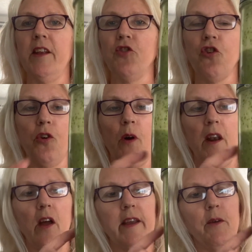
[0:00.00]
it too, I
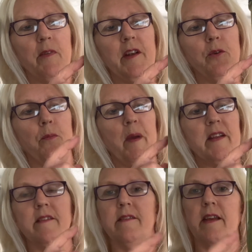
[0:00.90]
like it with the little
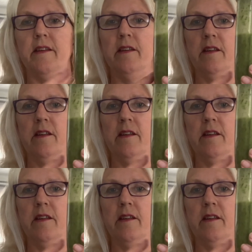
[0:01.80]
bits in.